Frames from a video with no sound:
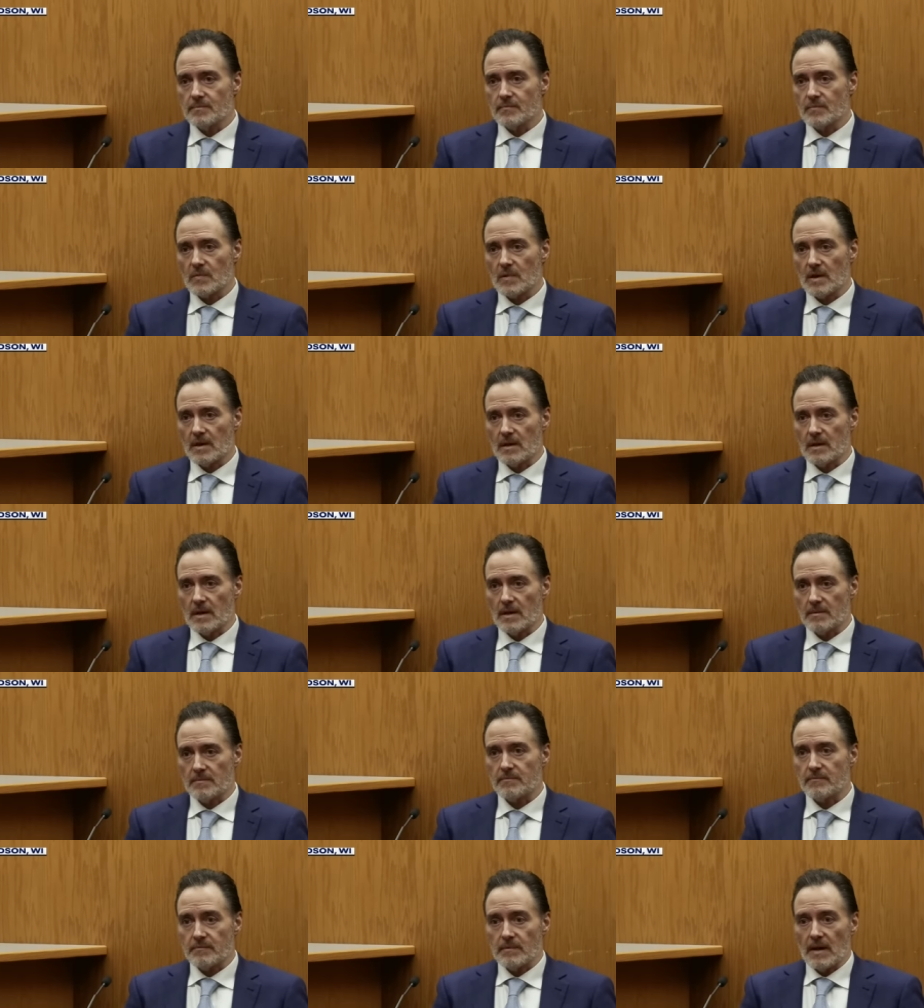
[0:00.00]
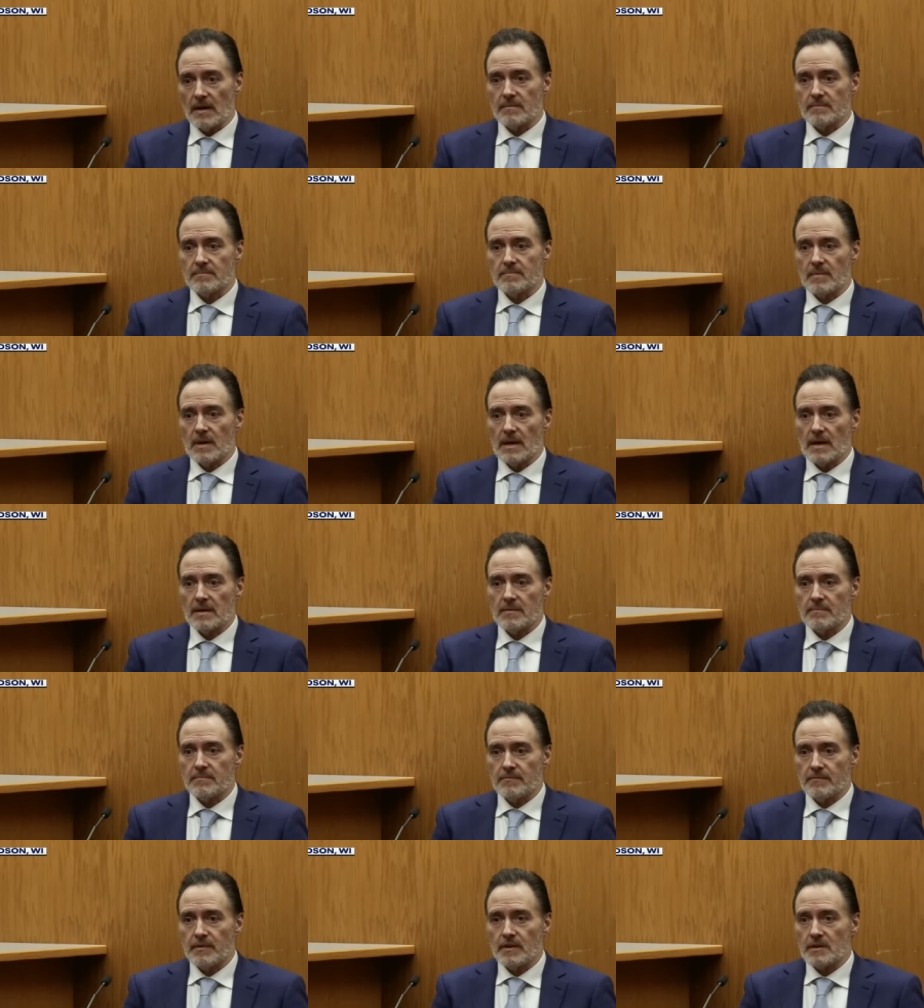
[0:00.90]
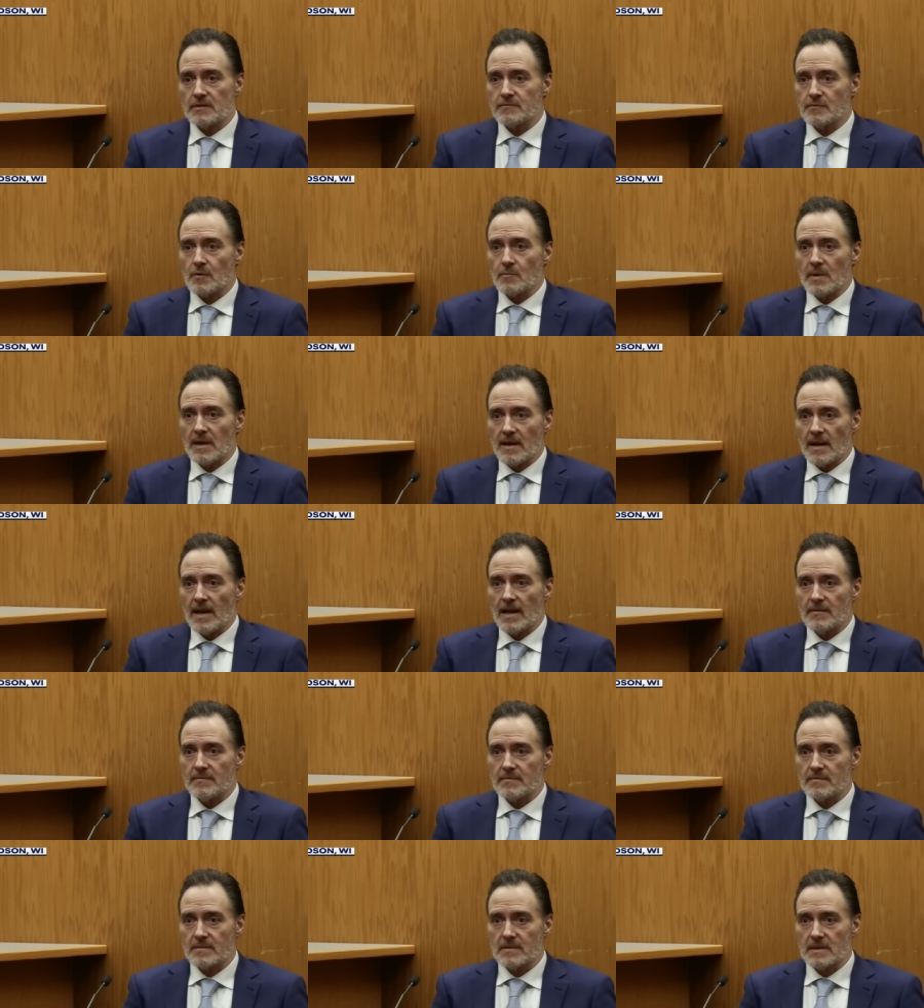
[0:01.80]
I, I, I feared for my life.